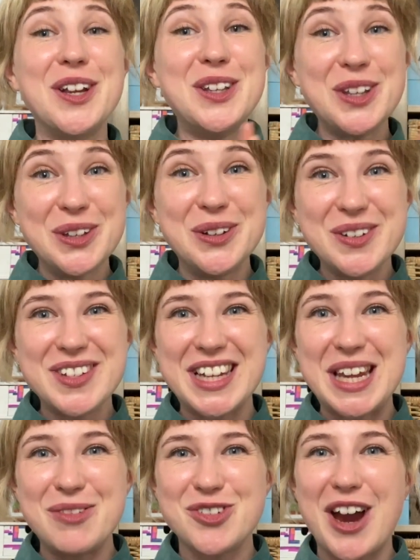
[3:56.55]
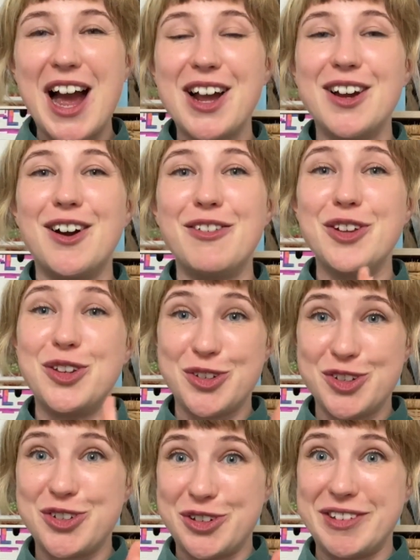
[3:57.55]
you to keep track of your
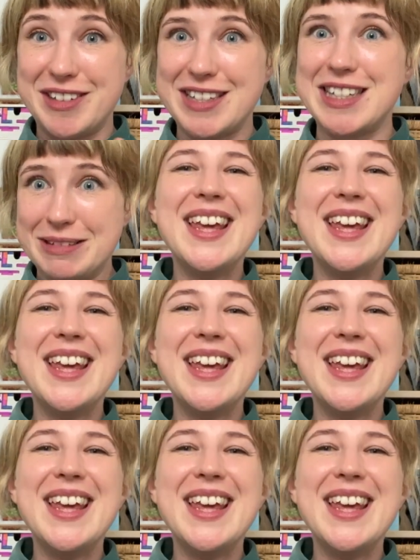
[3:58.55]
students.